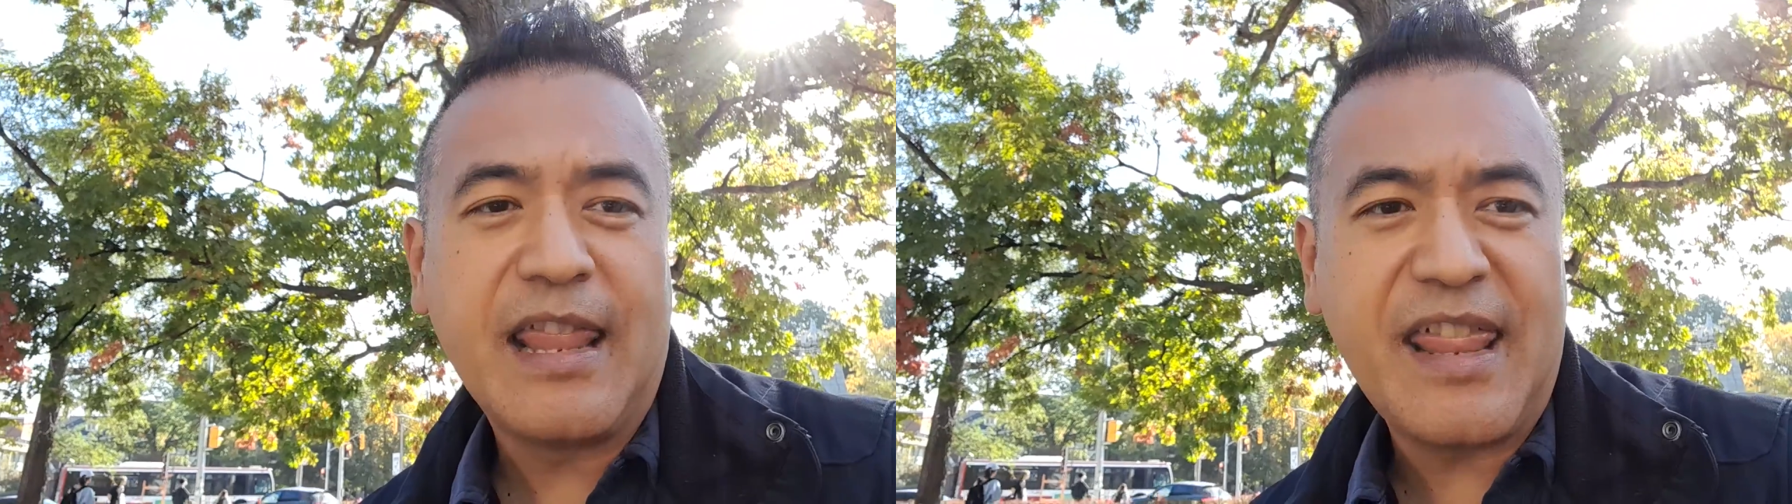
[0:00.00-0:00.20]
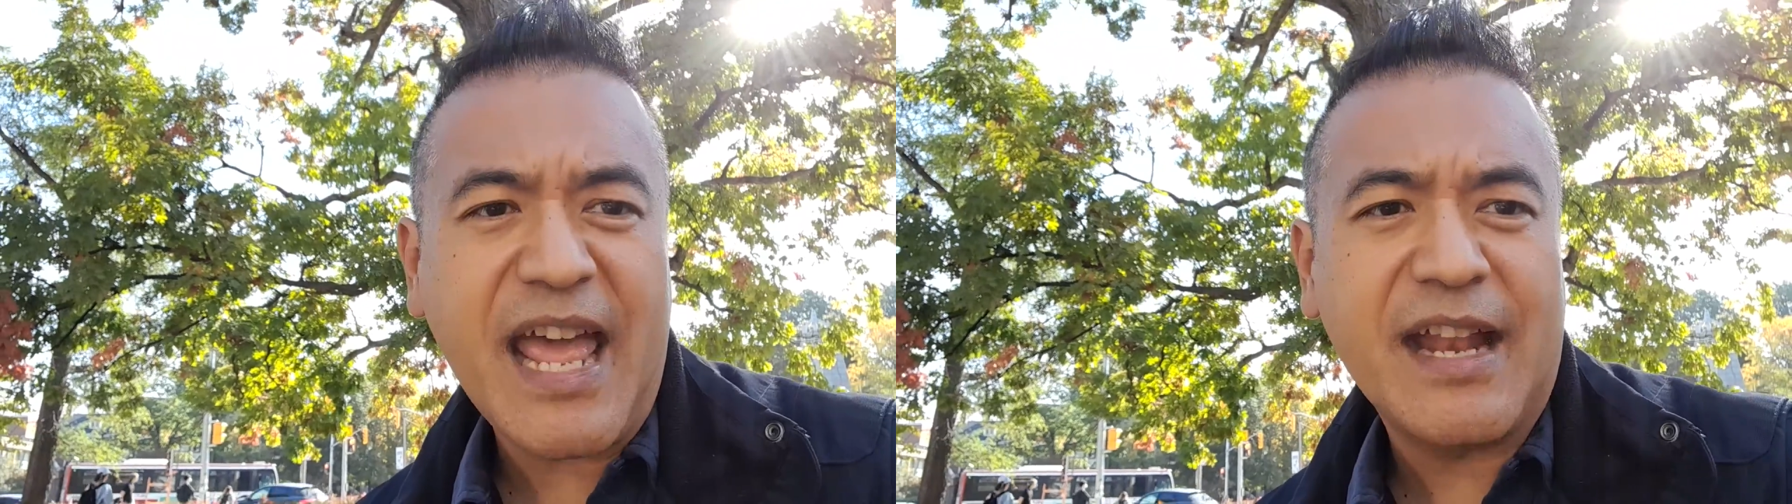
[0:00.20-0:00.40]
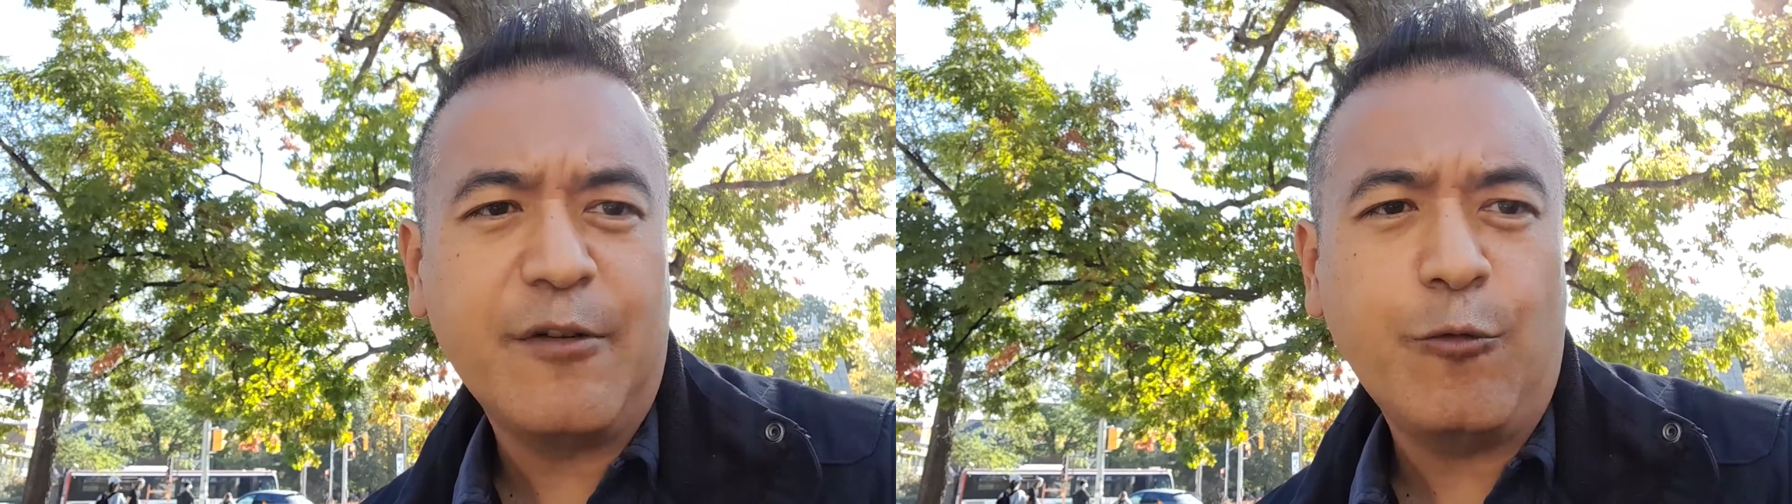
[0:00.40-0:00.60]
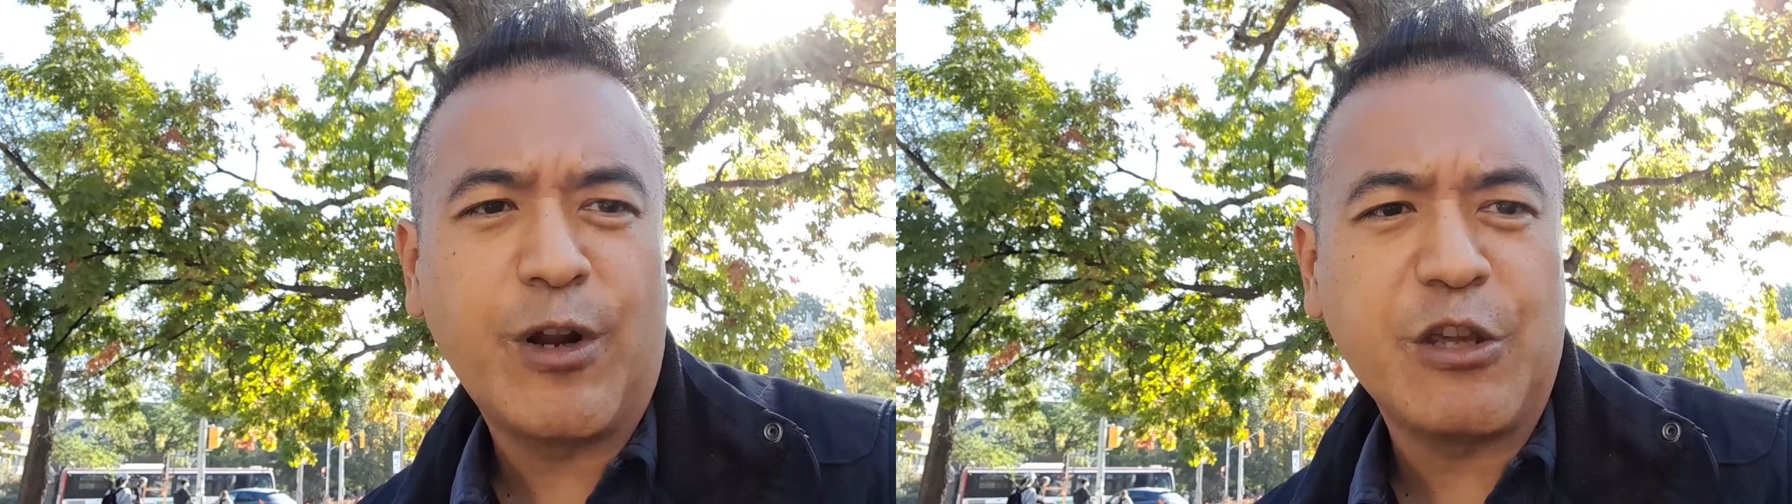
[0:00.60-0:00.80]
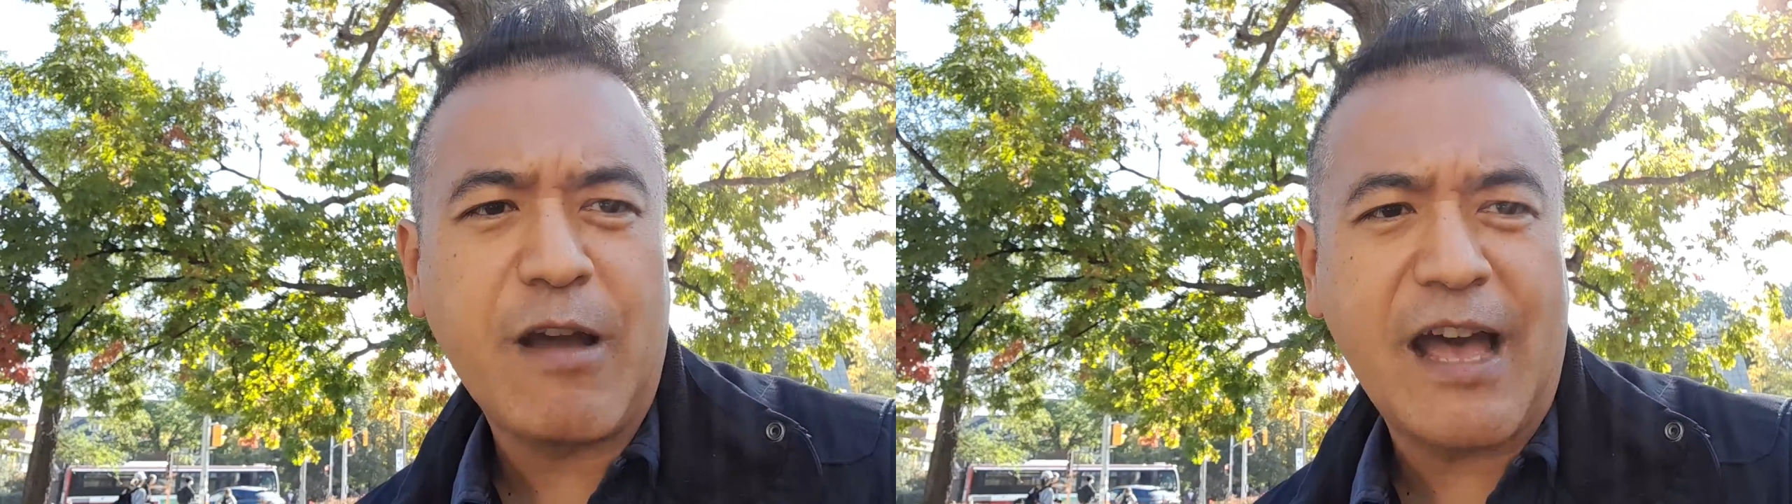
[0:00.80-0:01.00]
Then
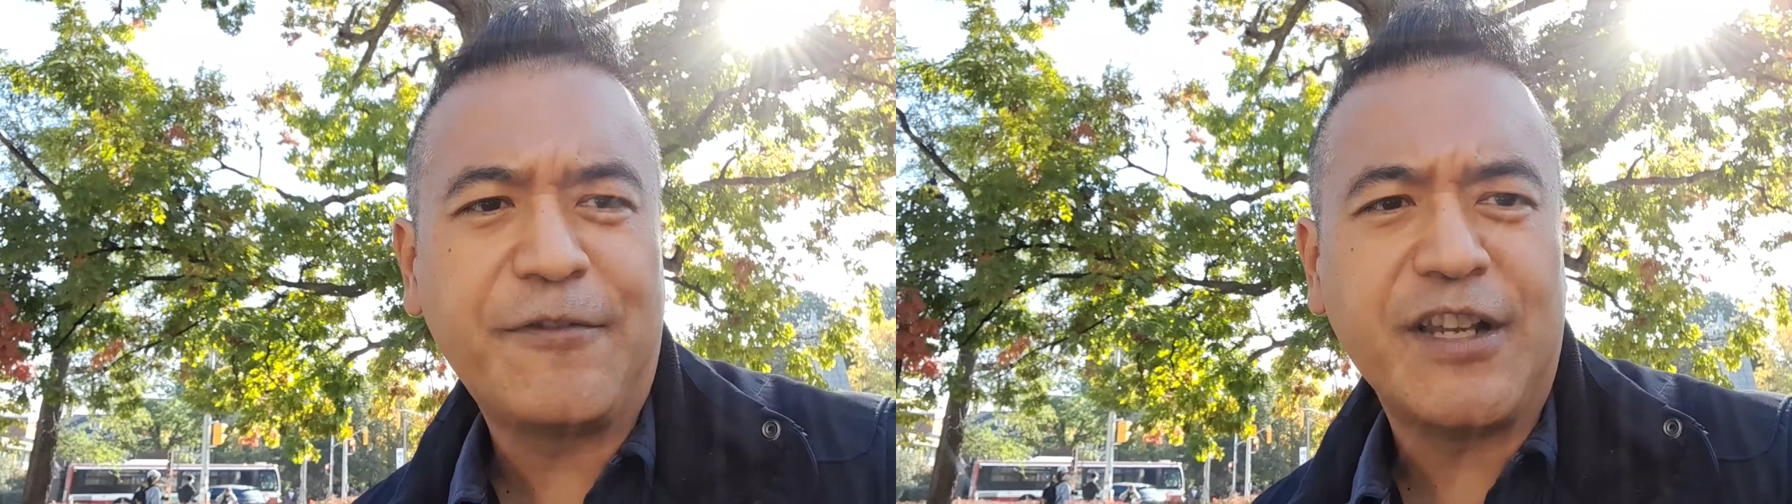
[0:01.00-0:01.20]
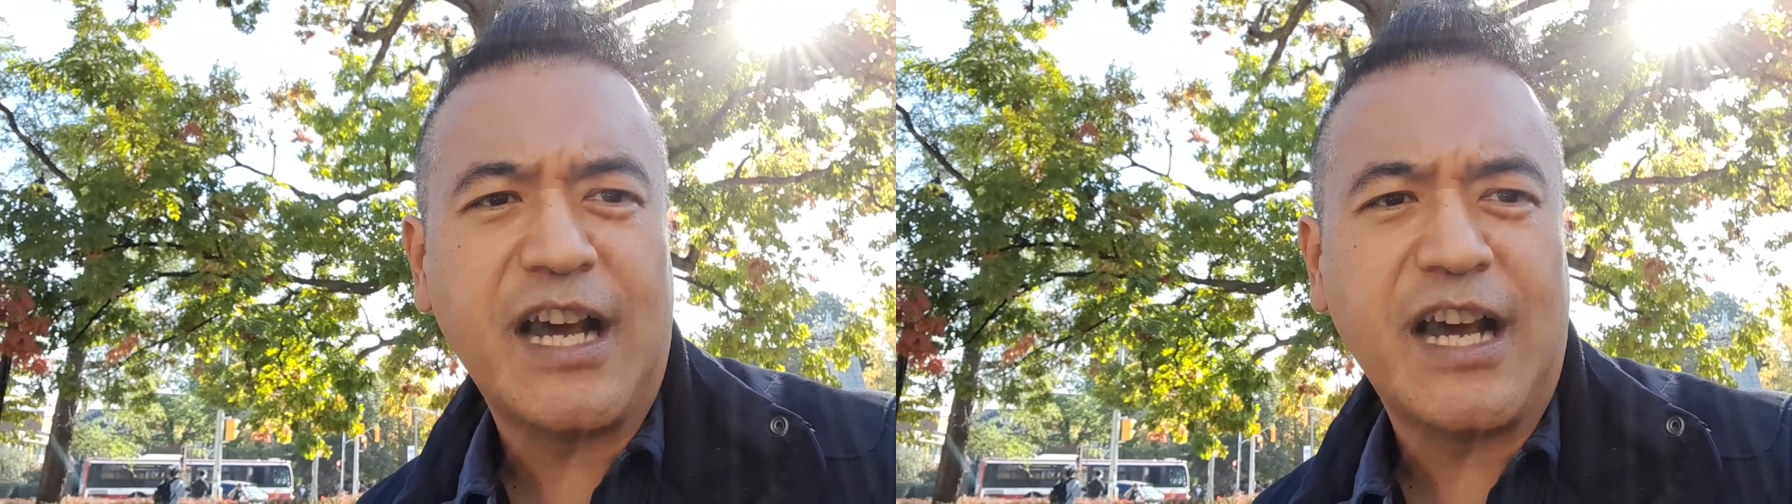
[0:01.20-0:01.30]
what you have to